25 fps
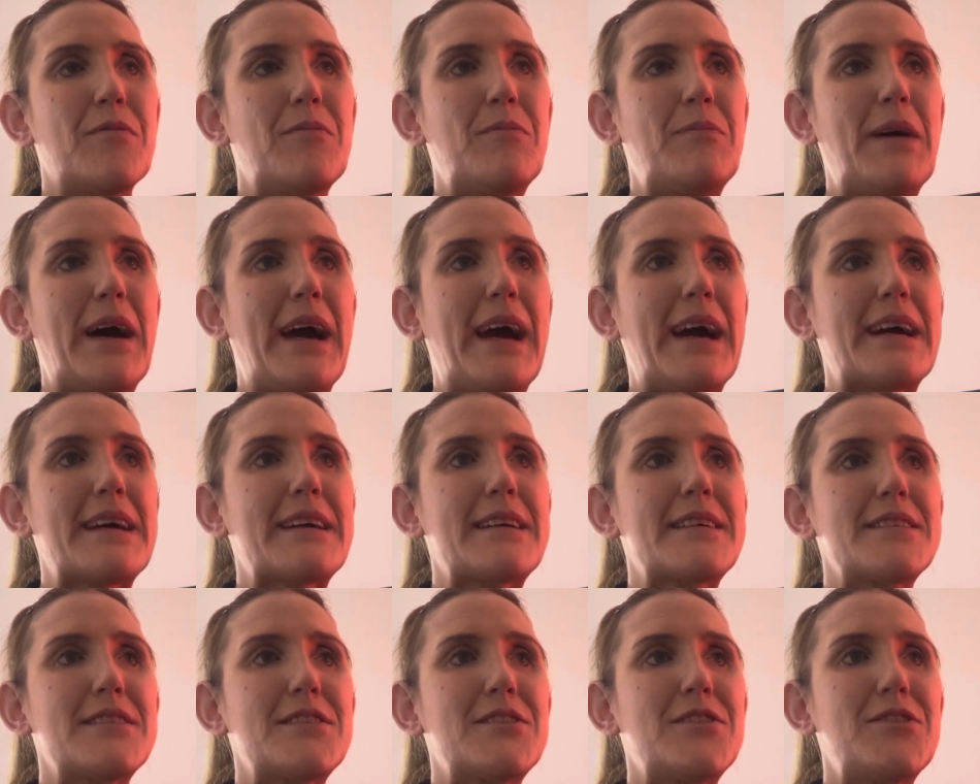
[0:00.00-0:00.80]

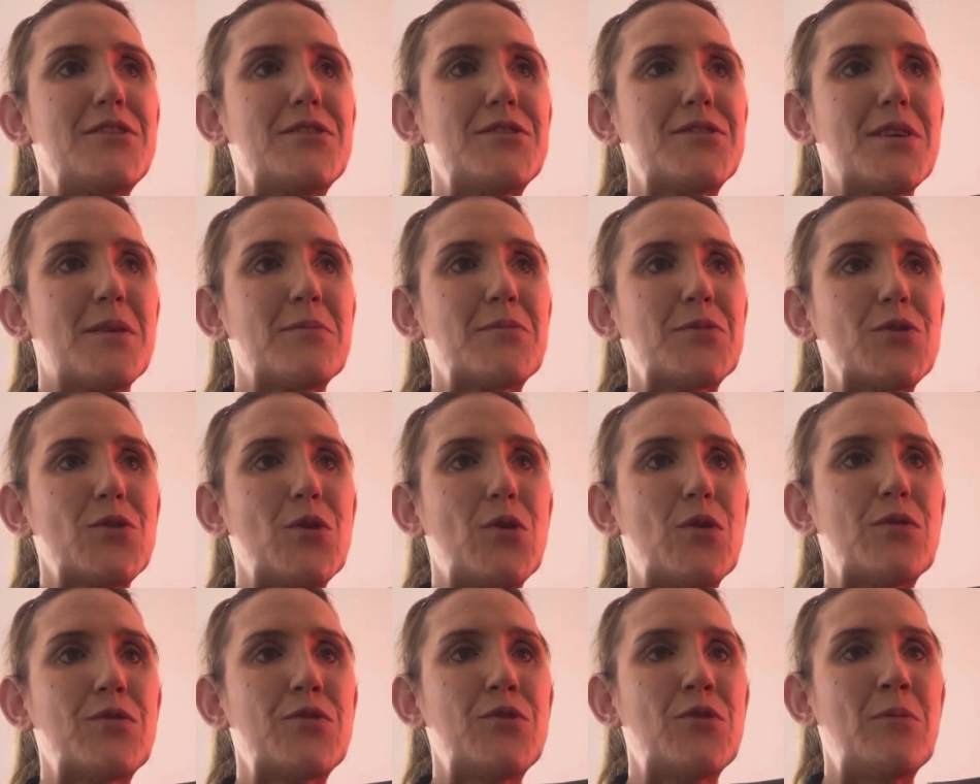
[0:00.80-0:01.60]
back to some
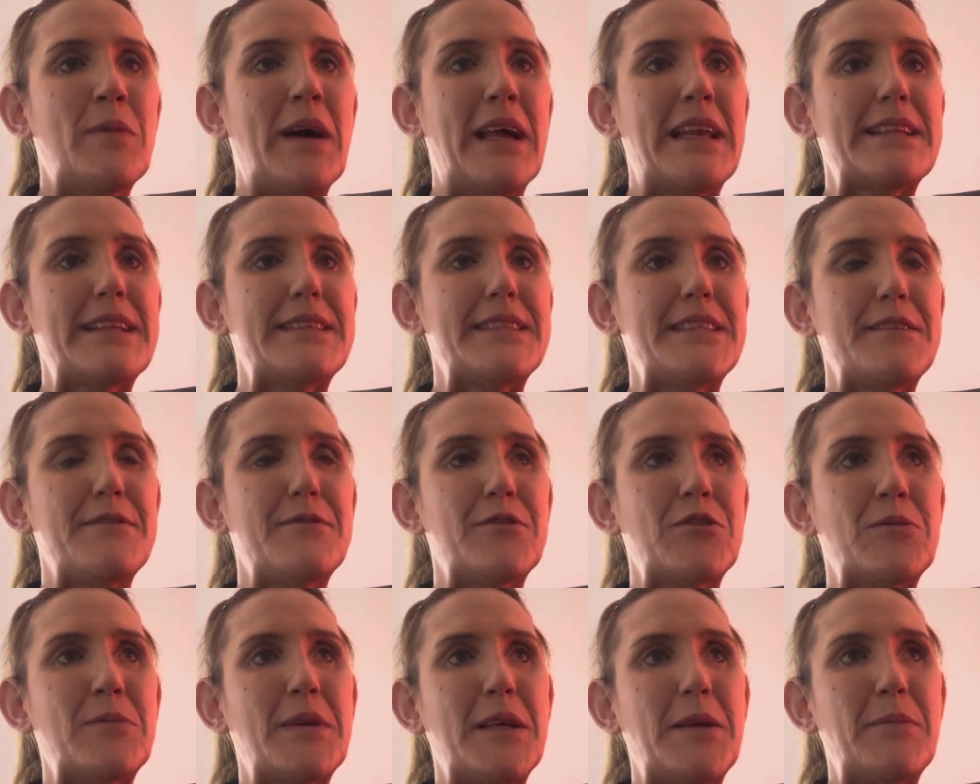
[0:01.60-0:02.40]
sort of normality
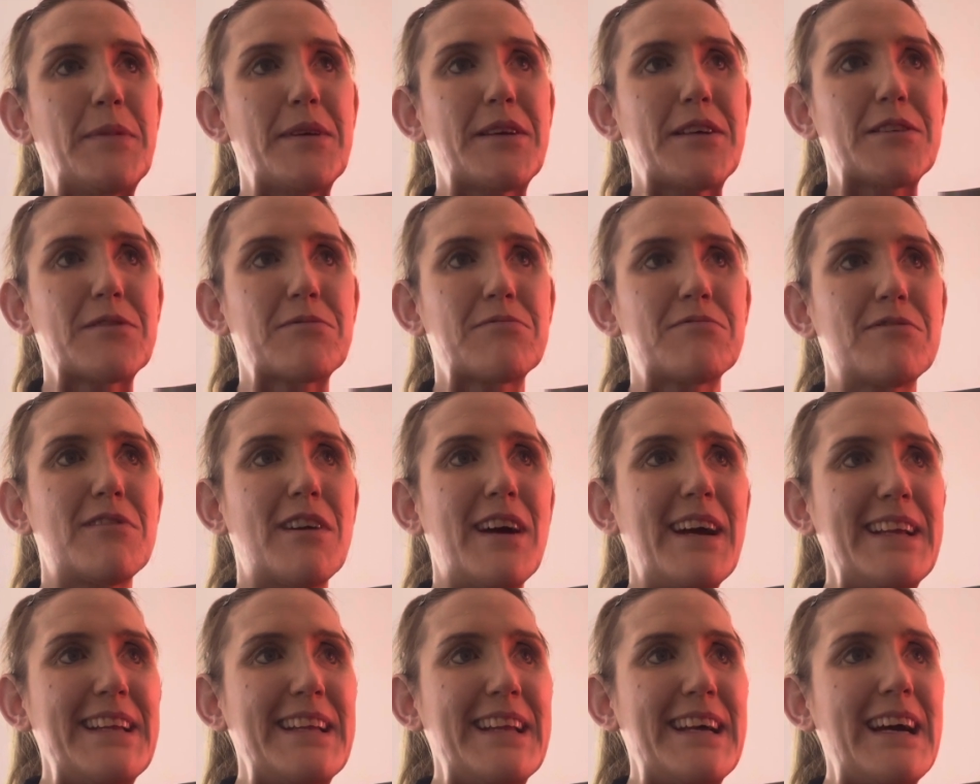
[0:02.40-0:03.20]
for me because
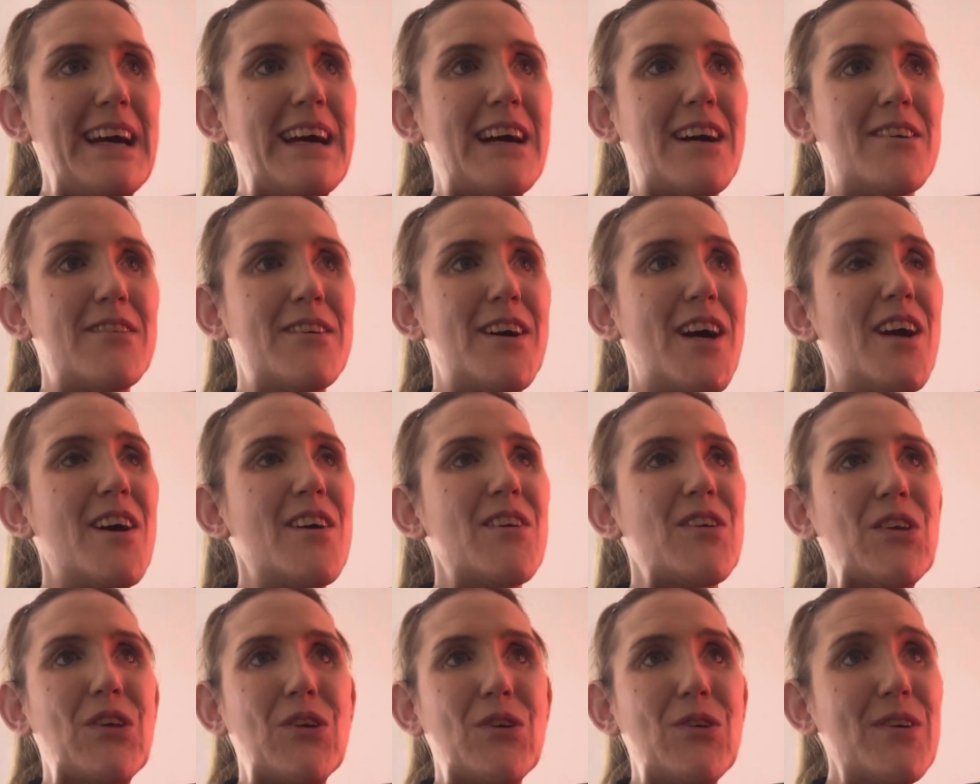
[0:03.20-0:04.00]
right now
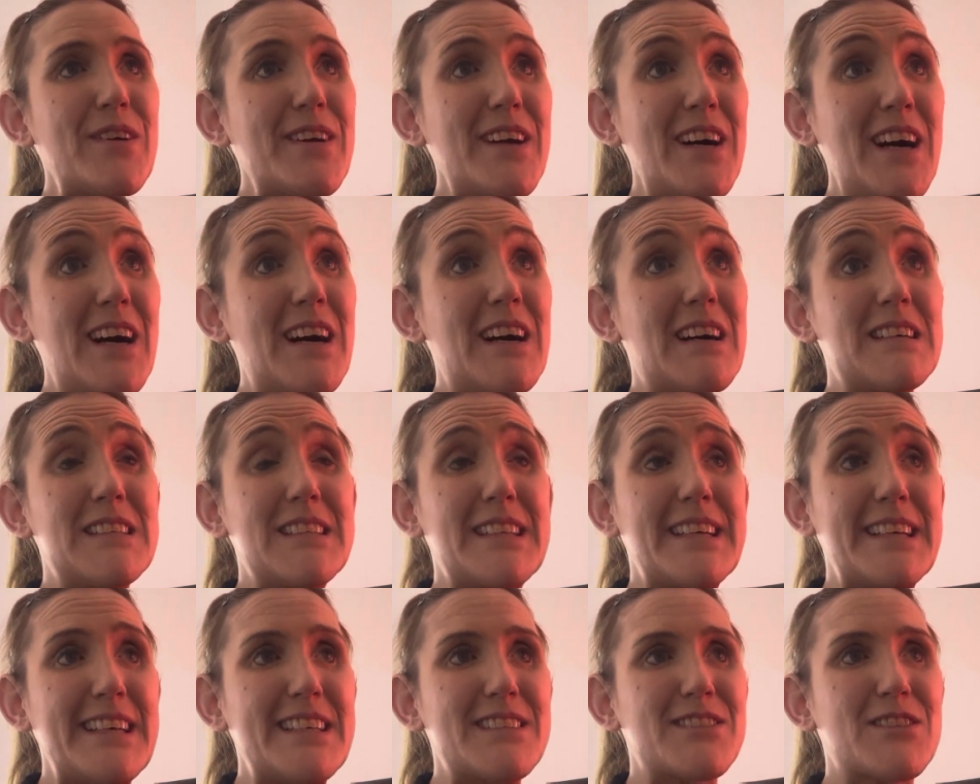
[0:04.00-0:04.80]
your
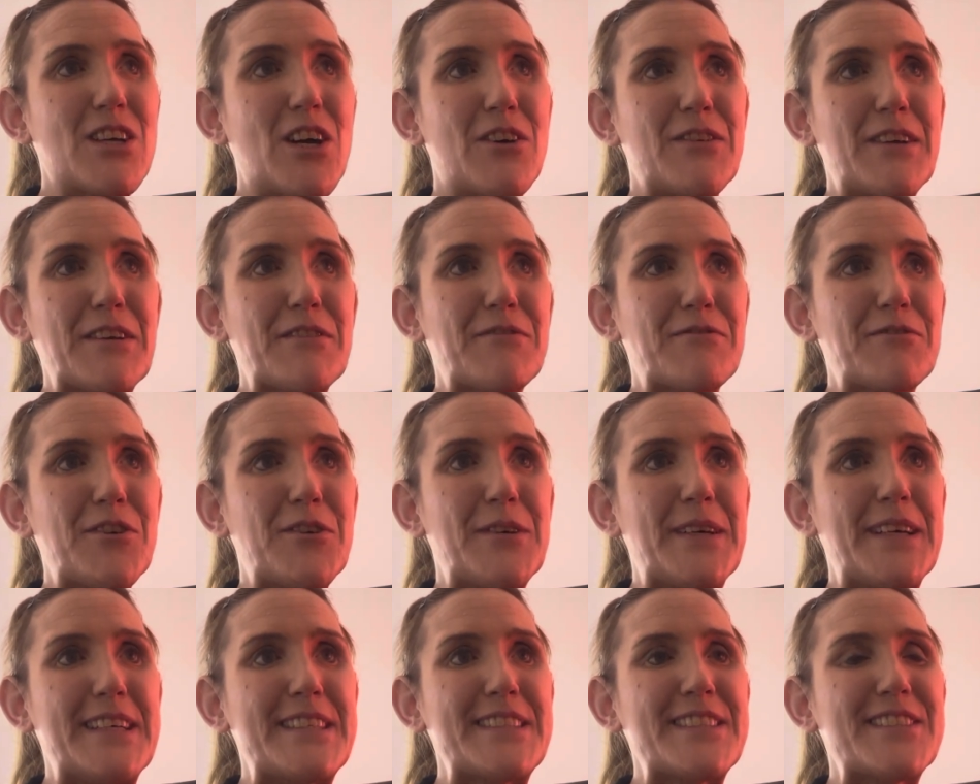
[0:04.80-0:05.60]
girl is going through
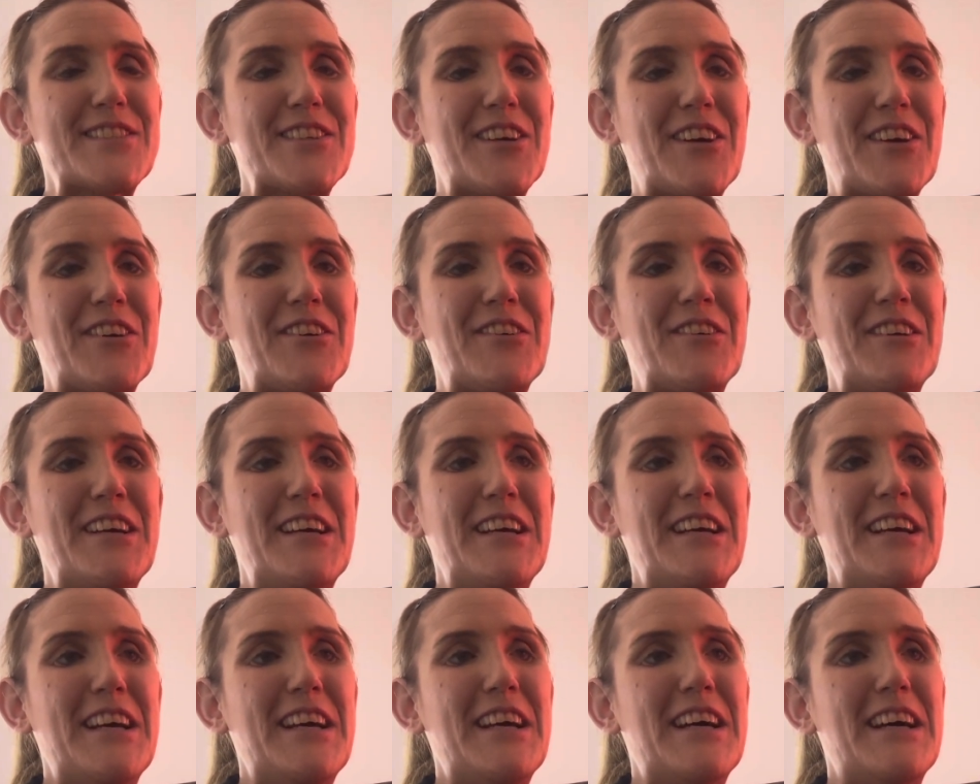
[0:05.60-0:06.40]
it. So
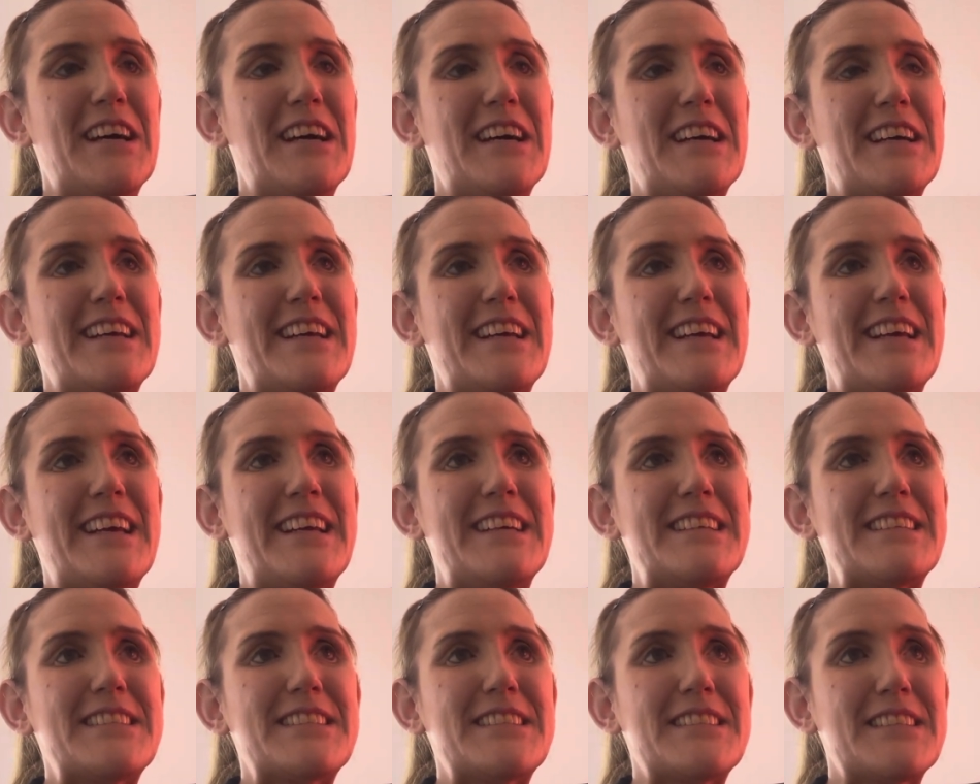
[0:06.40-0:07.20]

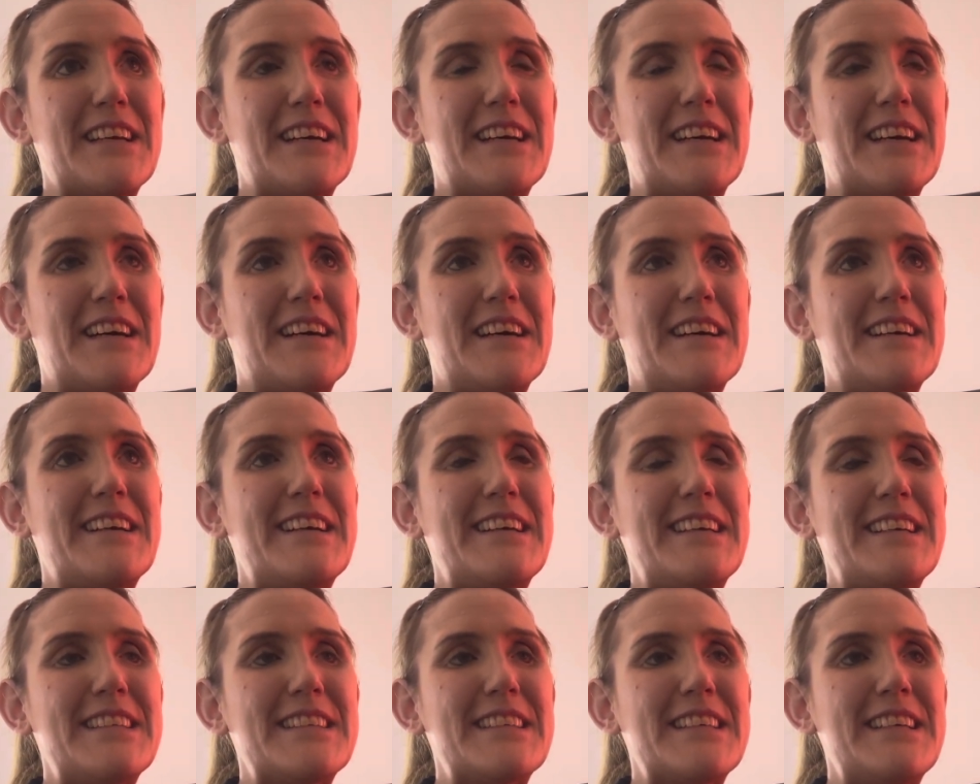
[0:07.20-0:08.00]
it's uh,
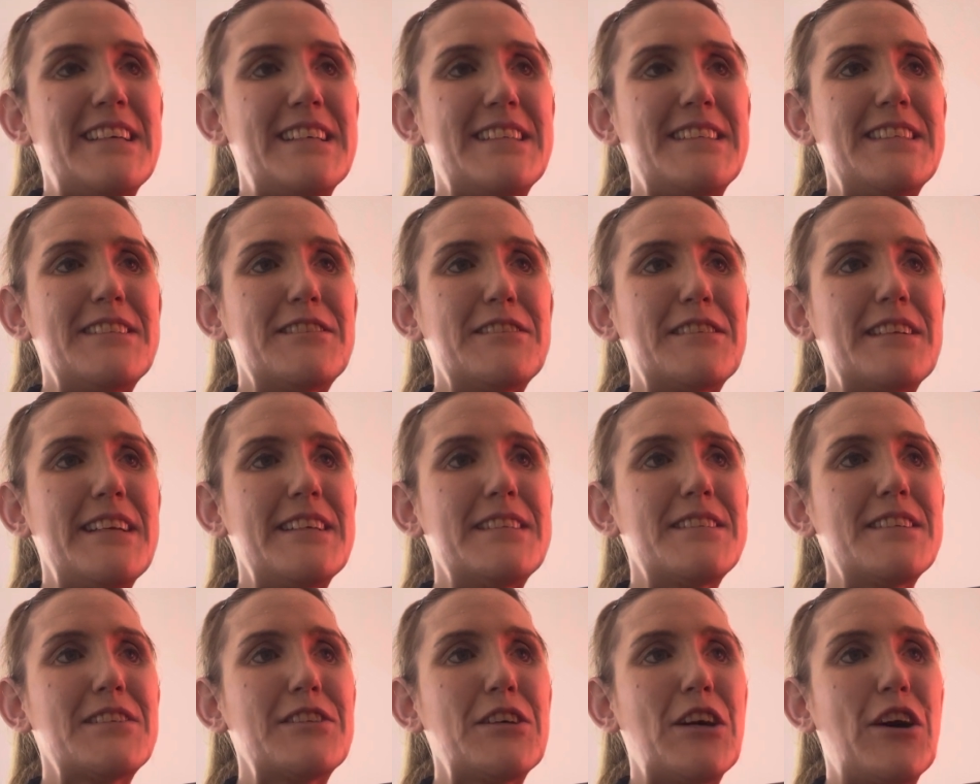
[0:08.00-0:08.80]
it, it's a,
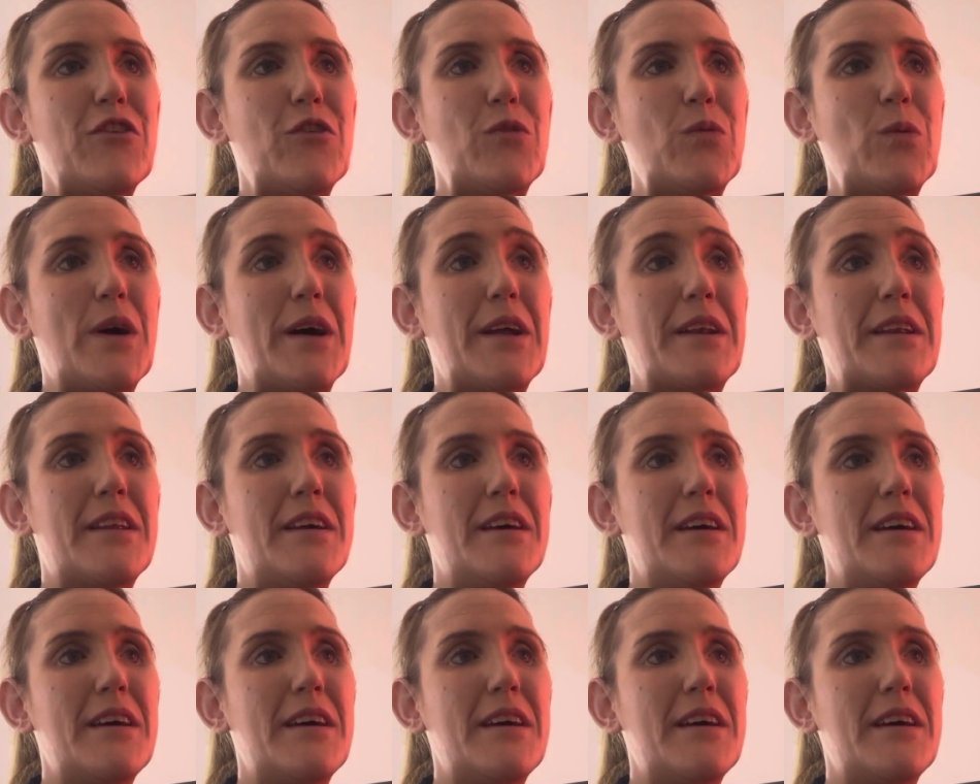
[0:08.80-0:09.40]
it's a tough one.